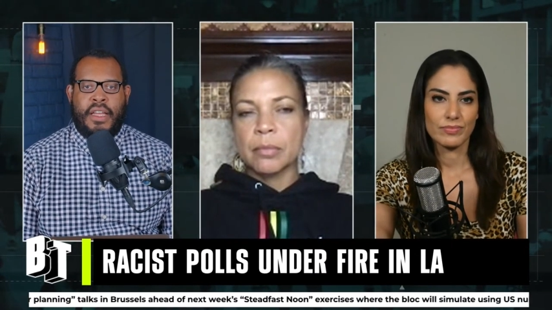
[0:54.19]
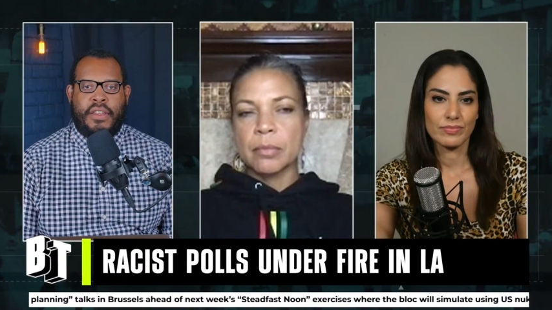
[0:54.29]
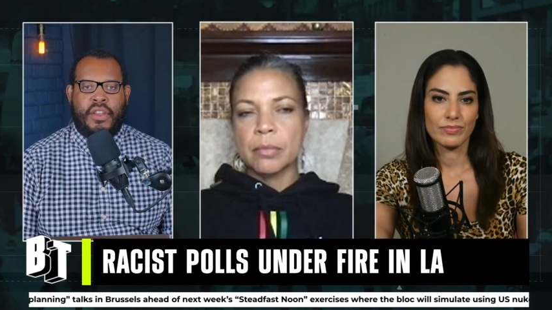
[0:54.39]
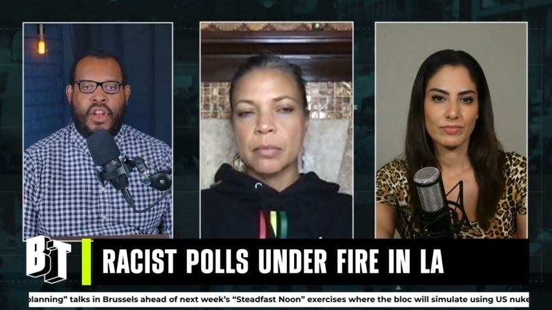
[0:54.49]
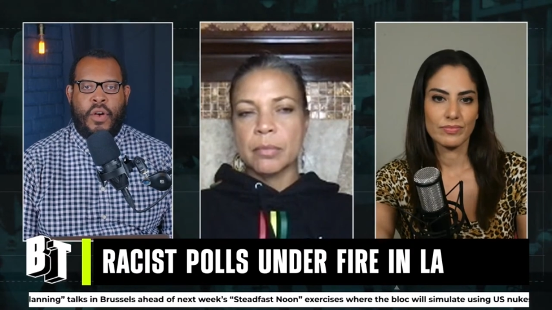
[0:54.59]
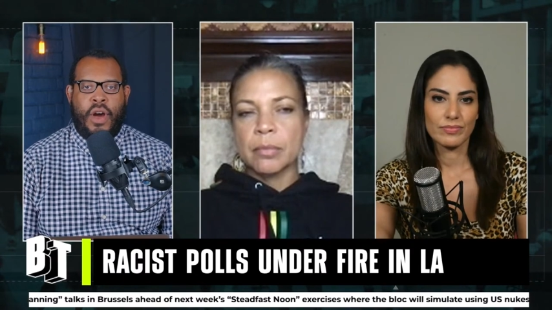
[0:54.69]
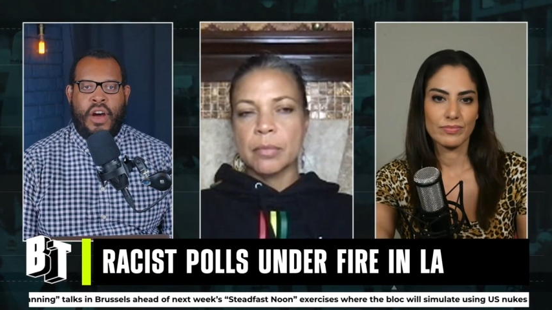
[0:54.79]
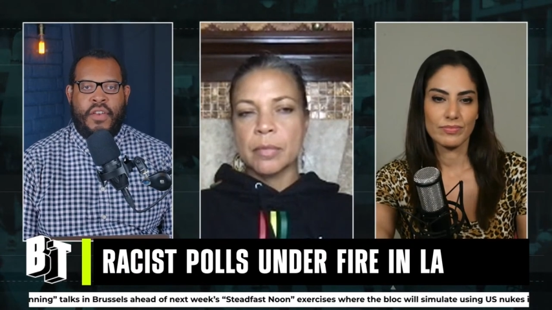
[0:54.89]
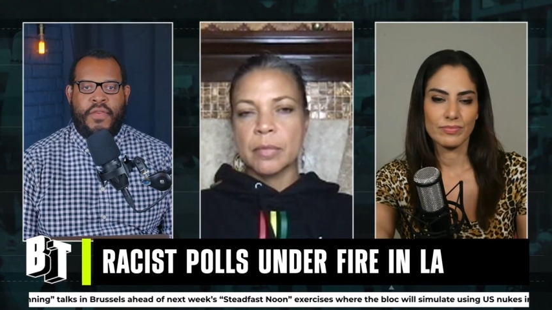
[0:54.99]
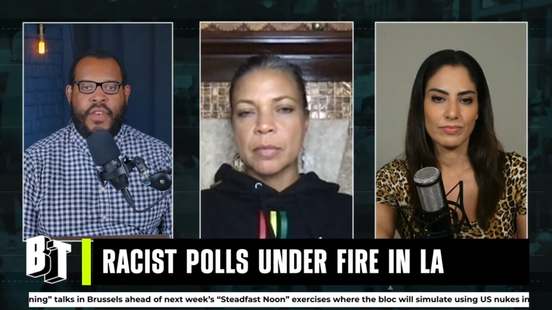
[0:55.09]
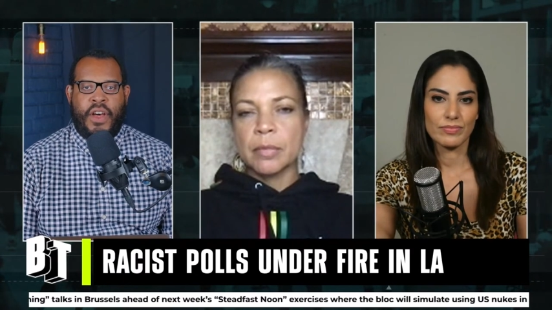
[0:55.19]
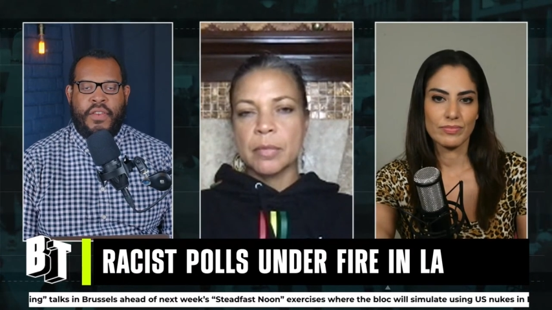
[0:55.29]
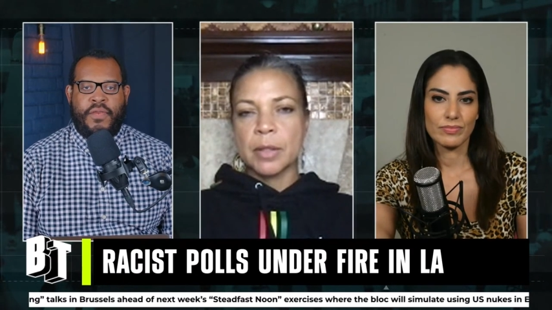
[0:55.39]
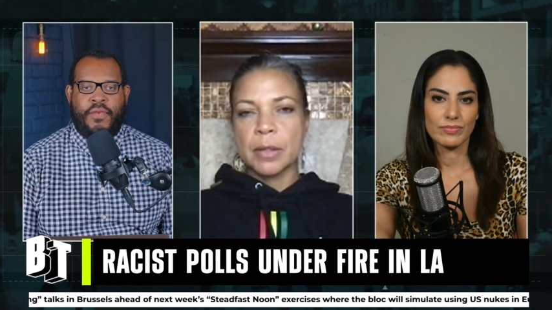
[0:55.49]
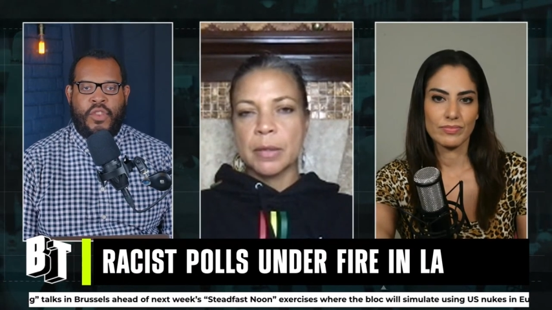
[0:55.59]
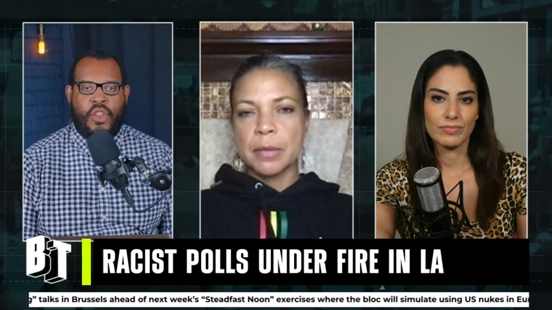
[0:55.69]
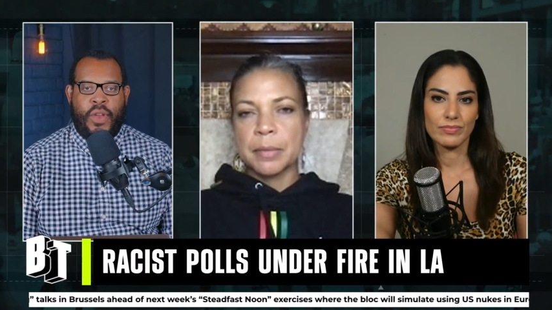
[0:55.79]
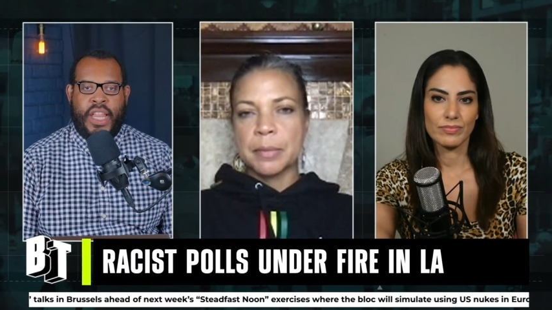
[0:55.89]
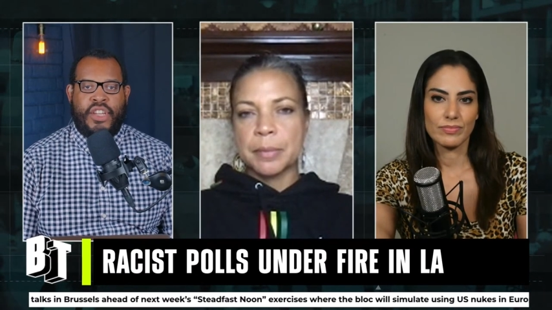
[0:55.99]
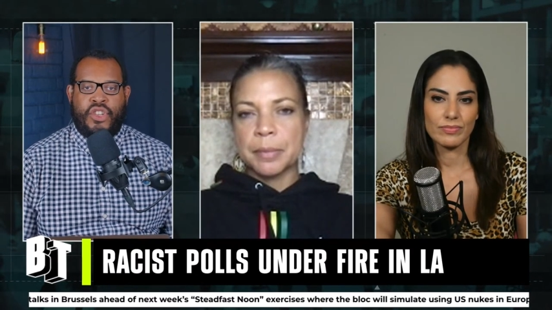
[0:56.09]
Speaker 1: you know, of the
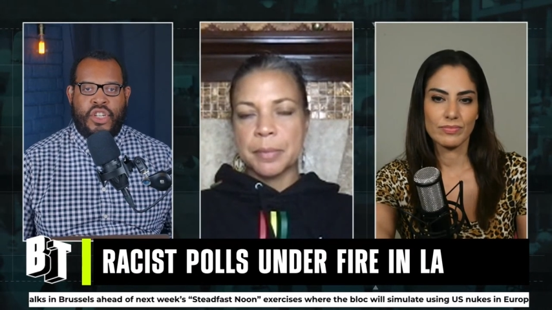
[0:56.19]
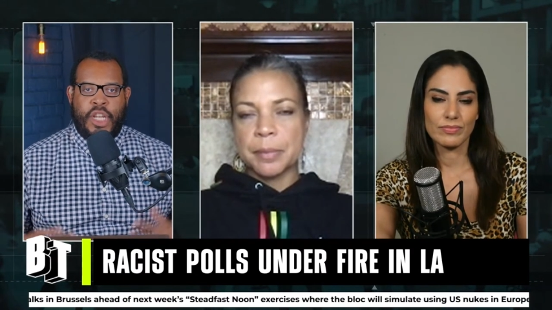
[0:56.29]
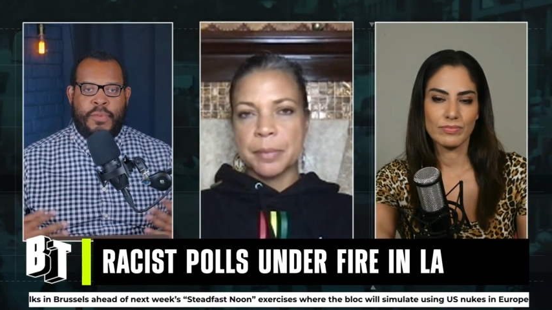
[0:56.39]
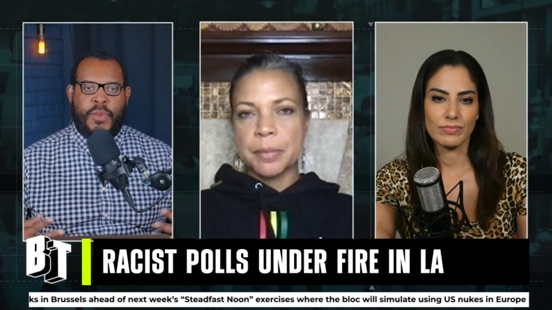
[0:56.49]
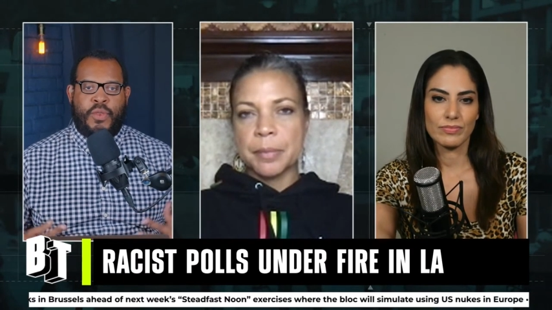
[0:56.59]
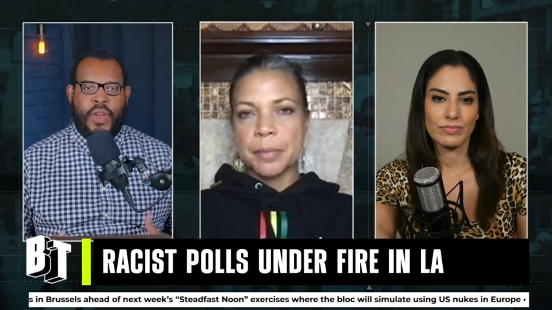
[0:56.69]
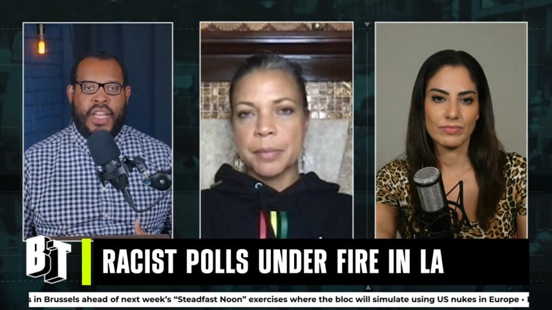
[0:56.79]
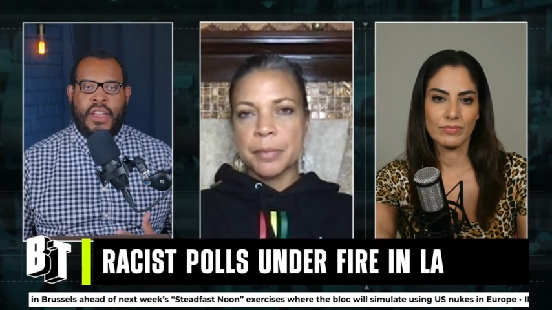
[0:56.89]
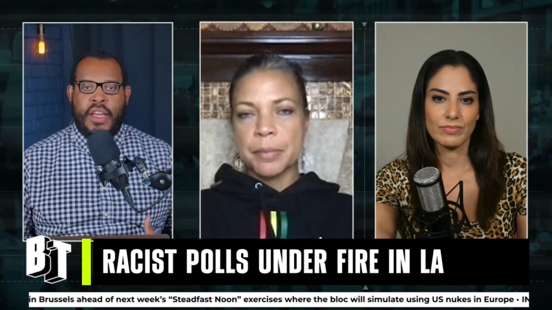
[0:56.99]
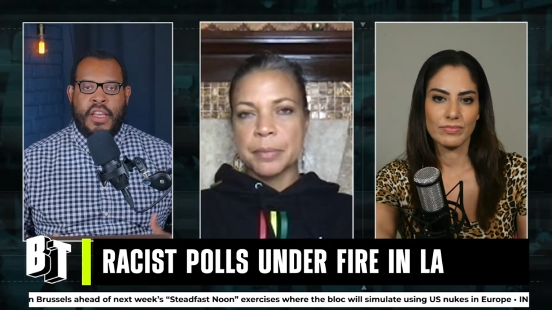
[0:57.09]
relationships between